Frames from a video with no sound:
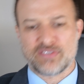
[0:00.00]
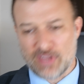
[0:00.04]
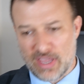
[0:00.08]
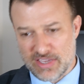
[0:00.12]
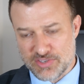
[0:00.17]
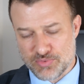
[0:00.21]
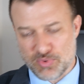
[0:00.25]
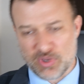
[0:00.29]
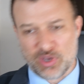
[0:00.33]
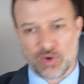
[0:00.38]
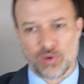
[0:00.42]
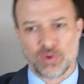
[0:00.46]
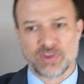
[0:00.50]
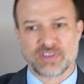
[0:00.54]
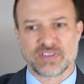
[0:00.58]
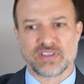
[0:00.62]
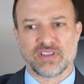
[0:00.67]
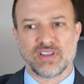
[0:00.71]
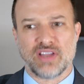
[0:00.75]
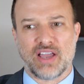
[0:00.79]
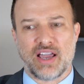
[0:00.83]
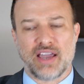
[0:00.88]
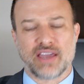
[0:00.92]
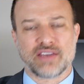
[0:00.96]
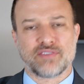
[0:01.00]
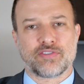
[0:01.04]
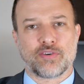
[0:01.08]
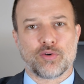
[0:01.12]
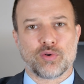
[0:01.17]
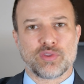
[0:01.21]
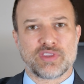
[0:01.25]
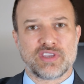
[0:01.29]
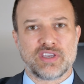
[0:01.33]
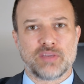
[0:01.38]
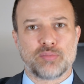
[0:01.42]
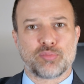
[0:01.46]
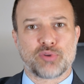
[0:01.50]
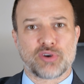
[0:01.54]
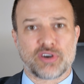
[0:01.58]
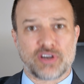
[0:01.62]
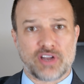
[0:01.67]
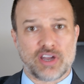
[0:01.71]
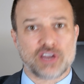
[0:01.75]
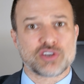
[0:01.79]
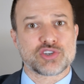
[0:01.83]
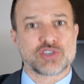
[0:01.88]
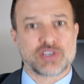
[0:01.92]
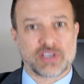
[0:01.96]
as we go into the line for the
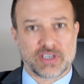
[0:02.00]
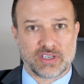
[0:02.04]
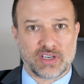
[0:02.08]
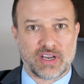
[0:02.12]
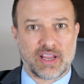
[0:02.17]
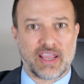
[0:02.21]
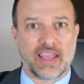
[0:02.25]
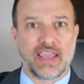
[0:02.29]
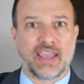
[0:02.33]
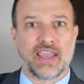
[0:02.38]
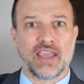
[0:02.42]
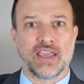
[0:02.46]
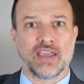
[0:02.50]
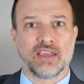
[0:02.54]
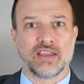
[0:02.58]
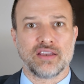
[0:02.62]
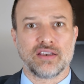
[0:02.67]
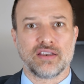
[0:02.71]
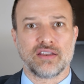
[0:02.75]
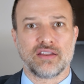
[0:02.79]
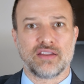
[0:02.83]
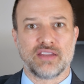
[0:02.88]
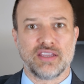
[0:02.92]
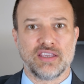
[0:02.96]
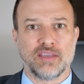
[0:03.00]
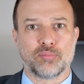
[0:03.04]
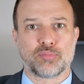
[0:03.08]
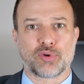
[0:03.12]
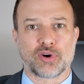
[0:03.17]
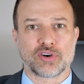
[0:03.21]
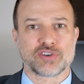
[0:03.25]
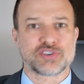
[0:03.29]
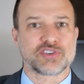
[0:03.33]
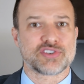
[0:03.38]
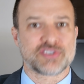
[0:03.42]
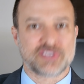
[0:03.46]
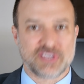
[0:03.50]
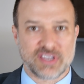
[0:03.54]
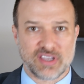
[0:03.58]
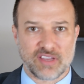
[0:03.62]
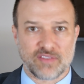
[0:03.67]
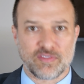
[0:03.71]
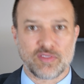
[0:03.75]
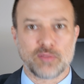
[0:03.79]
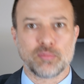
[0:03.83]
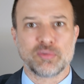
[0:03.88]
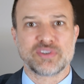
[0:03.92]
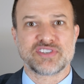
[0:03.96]
production and the purchasing
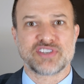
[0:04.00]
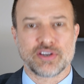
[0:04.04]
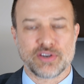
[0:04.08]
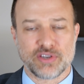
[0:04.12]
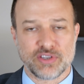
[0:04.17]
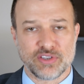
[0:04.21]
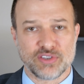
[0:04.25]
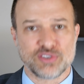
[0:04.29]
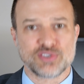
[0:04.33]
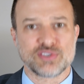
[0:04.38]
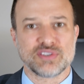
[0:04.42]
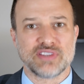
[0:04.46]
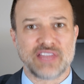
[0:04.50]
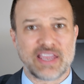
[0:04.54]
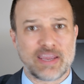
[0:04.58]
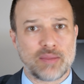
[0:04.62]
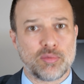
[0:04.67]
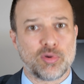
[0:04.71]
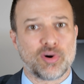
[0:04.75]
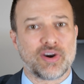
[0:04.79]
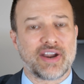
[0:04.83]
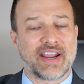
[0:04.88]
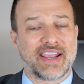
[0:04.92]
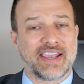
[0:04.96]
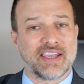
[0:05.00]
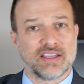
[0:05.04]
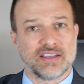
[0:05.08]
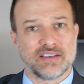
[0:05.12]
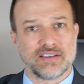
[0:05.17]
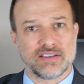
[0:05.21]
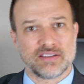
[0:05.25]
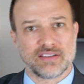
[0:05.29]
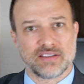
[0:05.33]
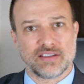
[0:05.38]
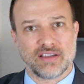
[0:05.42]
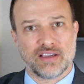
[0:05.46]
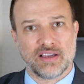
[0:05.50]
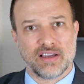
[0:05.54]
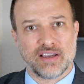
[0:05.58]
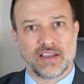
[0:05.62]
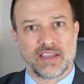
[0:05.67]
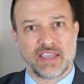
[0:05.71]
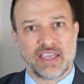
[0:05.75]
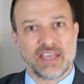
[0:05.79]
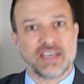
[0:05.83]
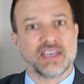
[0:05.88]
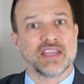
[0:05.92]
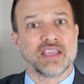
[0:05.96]
of the materials, labor, and
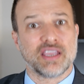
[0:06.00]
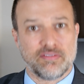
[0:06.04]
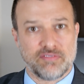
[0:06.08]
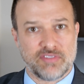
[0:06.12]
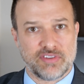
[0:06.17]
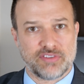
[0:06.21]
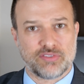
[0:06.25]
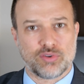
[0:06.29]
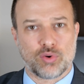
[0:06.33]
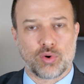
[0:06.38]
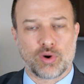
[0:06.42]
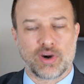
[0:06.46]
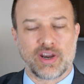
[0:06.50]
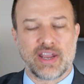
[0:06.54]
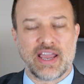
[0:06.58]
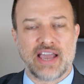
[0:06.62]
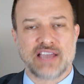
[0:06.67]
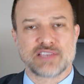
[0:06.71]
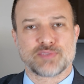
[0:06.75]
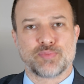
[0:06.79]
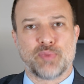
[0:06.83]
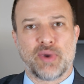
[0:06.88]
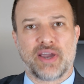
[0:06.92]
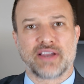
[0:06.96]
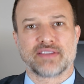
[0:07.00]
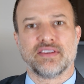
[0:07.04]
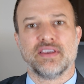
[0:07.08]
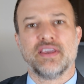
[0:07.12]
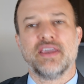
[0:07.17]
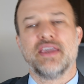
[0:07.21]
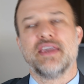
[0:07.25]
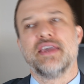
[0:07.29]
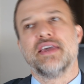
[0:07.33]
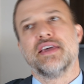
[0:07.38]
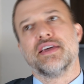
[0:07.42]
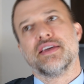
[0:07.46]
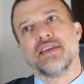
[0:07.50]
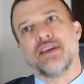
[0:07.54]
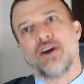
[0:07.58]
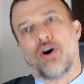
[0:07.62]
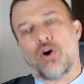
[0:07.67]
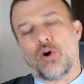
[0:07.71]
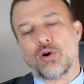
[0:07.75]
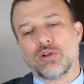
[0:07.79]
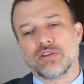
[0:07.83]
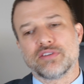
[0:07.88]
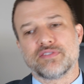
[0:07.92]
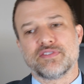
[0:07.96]
ending inventory aspect.
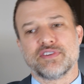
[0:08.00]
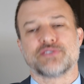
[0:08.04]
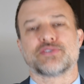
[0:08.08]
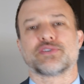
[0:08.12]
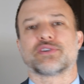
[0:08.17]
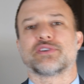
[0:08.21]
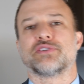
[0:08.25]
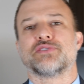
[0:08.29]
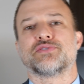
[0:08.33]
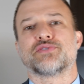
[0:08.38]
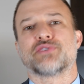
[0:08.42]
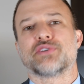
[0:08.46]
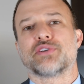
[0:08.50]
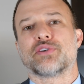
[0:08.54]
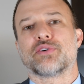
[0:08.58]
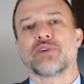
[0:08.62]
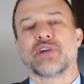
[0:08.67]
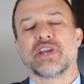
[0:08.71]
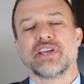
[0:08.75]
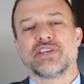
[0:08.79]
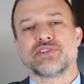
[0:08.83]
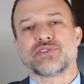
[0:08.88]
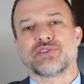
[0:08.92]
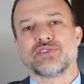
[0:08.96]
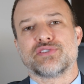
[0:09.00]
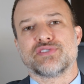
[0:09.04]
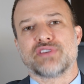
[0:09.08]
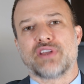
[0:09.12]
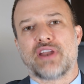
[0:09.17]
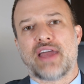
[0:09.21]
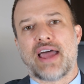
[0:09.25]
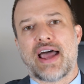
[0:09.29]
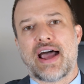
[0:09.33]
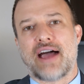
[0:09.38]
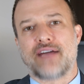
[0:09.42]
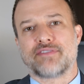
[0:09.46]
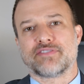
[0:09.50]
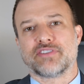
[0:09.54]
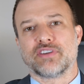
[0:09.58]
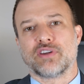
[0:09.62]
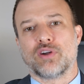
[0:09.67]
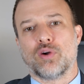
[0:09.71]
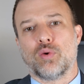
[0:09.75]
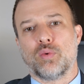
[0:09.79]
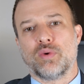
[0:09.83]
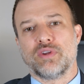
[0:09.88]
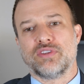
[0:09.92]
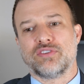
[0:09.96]
All of these are considerations that have to
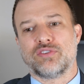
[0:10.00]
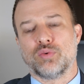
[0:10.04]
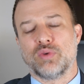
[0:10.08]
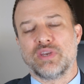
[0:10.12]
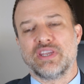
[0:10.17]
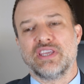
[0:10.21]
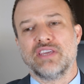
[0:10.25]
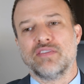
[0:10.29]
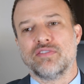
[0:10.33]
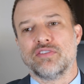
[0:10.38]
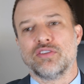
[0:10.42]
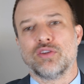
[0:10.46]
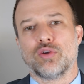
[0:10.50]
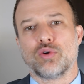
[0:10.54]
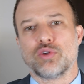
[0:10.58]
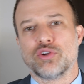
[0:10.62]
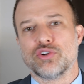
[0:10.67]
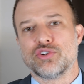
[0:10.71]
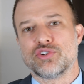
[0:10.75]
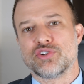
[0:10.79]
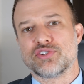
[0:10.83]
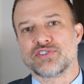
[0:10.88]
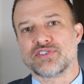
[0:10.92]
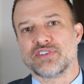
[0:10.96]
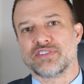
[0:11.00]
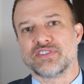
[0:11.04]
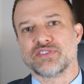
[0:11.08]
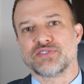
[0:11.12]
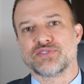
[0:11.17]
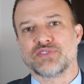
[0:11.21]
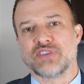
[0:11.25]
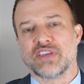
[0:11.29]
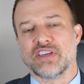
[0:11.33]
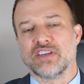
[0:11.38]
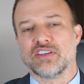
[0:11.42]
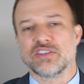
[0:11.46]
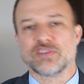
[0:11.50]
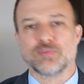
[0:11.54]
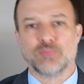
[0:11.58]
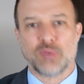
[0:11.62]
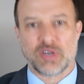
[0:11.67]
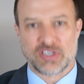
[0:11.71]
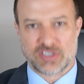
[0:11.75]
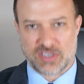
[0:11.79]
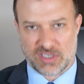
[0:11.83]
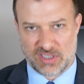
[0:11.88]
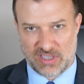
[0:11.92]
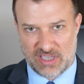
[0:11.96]
go into it, even though you're just at the sales
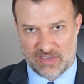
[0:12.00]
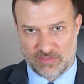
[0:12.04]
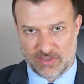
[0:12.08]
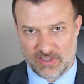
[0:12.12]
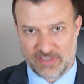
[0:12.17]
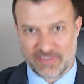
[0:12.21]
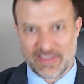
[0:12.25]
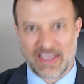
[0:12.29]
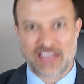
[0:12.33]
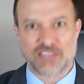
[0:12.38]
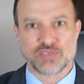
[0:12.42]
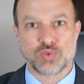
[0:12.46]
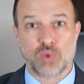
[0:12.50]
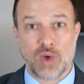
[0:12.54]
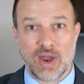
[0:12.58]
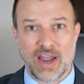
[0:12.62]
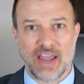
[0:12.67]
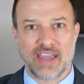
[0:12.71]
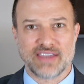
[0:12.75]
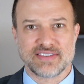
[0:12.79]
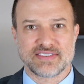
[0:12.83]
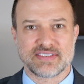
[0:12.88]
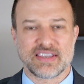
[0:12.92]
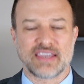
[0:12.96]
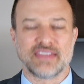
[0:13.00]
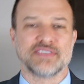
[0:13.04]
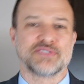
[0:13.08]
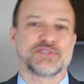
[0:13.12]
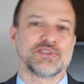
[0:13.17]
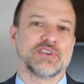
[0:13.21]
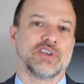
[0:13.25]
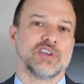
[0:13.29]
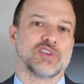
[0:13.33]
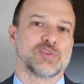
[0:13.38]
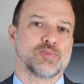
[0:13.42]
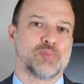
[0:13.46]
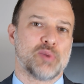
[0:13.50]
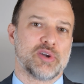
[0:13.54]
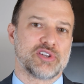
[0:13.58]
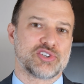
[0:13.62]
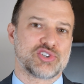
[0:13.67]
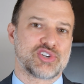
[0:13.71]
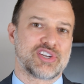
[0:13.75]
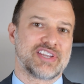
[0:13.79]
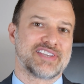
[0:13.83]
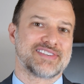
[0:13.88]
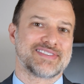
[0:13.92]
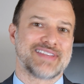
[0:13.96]
budget level. And that's why I say the sales
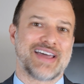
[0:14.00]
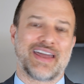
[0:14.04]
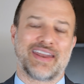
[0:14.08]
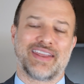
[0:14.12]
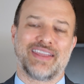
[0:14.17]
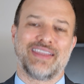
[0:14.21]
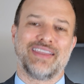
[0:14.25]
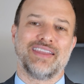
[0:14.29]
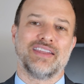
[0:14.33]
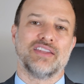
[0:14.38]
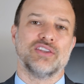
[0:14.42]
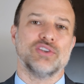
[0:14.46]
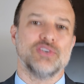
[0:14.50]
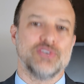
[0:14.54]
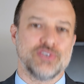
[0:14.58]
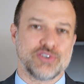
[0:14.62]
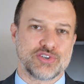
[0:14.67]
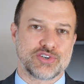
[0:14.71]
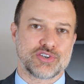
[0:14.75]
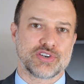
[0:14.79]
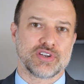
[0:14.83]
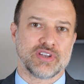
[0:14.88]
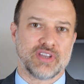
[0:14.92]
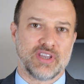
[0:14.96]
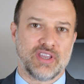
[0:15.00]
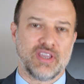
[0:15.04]
budget is that hinge,